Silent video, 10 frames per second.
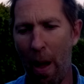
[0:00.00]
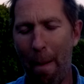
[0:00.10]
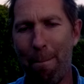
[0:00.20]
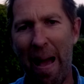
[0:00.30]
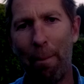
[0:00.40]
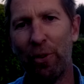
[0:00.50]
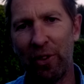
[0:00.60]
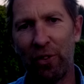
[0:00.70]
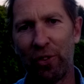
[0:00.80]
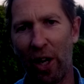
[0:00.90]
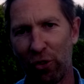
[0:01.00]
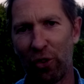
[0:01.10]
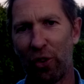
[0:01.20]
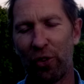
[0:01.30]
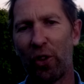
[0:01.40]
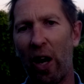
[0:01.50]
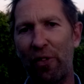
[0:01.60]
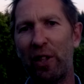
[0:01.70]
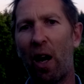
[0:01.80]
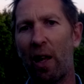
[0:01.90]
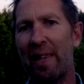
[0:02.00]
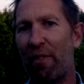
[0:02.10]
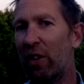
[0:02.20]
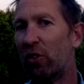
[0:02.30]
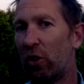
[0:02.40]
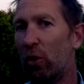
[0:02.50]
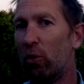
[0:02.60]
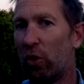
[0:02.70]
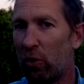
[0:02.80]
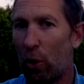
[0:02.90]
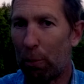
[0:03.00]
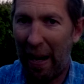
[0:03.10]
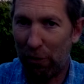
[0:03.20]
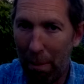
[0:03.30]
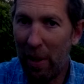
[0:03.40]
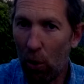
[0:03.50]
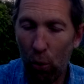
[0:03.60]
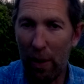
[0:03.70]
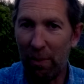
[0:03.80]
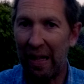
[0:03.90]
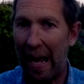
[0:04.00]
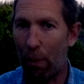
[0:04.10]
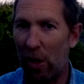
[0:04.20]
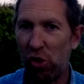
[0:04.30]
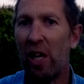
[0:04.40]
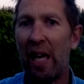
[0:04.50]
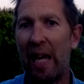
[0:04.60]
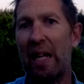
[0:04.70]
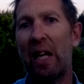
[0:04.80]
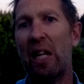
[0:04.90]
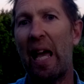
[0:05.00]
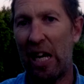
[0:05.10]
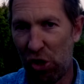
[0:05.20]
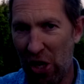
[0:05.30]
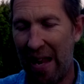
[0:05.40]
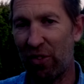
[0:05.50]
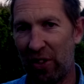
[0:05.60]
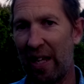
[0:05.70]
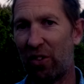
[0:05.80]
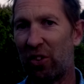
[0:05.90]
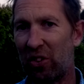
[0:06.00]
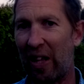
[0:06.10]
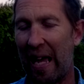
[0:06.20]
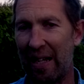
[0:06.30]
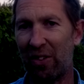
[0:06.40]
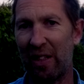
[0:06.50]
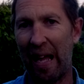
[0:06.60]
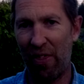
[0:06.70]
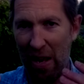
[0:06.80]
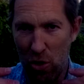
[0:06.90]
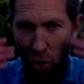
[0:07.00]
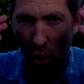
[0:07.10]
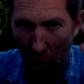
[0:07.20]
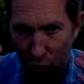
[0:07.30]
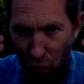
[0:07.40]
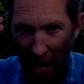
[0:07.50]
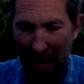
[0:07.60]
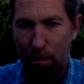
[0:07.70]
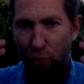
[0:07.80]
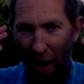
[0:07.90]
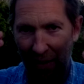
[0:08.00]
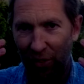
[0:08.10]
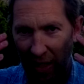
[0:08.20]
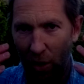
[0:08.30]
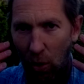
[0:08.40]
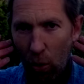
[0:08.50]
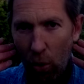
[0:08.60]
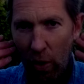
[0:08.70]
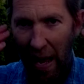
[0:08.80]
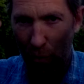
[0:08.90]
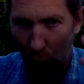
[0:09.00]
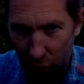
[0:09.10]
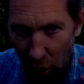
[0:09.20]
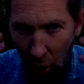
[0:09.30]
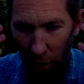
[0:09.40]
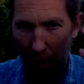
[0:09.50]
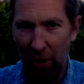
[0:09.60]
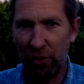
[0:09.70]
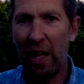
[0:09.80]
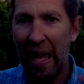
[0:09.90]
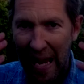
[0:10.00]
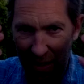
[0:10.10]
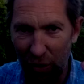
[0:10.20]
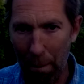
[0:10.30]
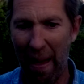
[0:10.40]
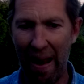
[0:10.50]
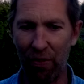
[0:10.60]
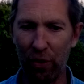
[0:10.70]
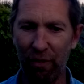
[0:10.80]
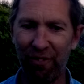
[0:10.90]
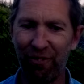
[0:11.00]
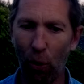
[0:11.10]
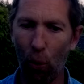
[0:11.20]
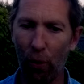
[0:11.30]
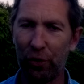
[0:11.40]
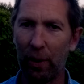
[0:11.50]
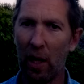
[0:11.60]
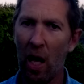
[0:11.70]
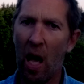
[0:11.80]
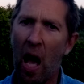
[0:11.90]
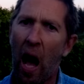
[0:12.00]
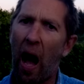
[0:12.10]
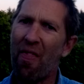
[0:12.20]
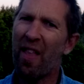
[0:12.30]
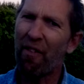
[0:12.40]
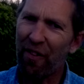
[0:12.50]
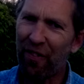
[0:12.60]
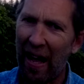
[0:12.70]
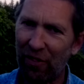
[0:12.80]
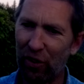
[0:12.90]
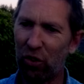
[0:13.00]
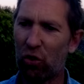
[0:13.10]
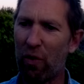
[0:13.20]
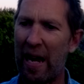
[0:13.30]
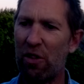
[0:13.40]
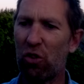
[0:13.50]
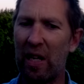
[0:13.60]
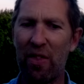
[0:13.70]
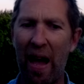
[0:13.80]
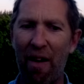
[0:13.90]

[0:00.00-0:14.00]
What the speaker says: members in such a society are living, to use perhaps Milgram's language, in an agentic state, in that they're not really practicing or their autonomous independent thought. Another factor, strangely, that